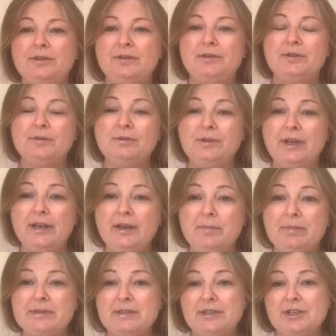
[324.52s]
to take a
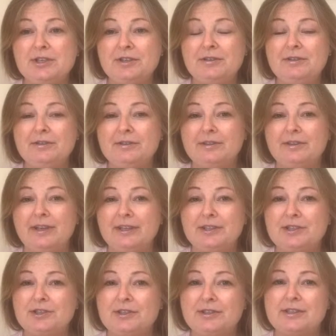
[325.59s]
position that
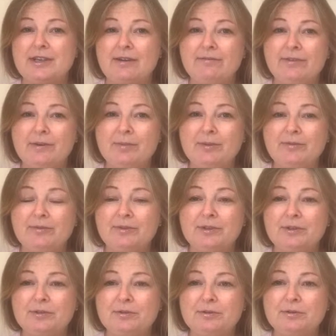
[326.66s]
is comfortable for
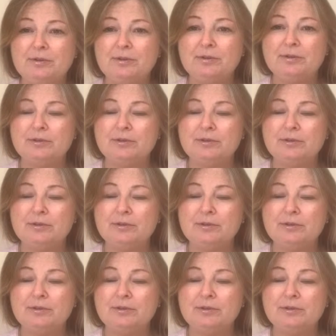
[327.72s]
you